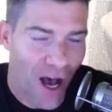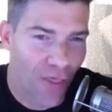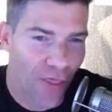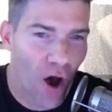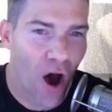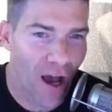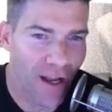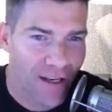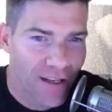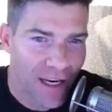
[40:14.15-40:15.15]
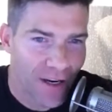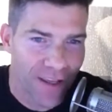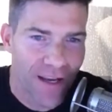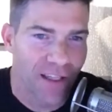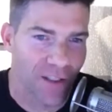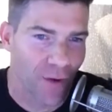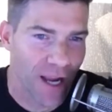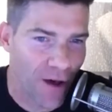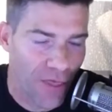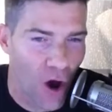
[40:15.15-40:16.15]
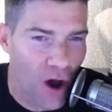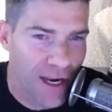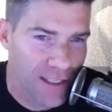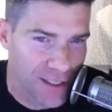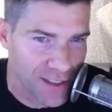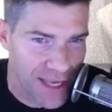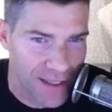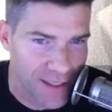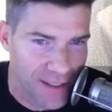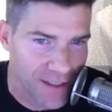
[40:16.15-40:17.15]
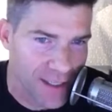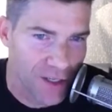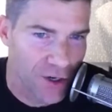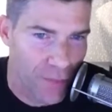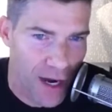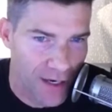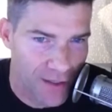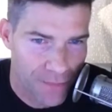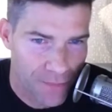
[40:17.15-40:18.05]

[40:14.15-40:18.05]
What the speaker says: A thought, here, think of it this way. A thought is a sentence in your mind.